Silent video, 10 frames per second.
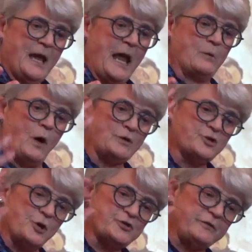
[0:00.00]
And while
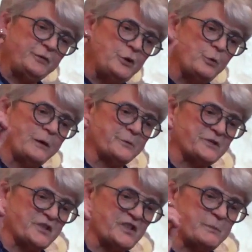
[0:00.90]
Joseph knew what
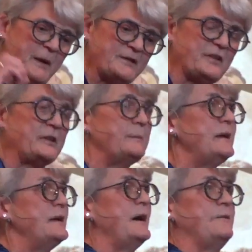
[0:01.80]
was expected
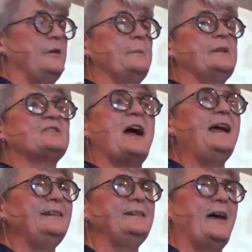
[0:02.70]
of him, it's
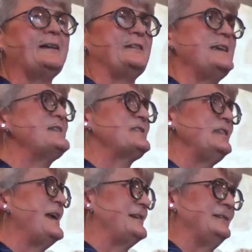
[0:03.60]
highly likely he
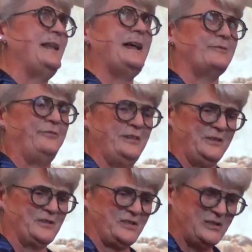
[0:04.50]
still had a lot of
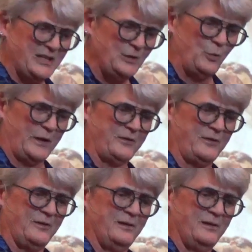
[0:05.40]
feelings to deal with.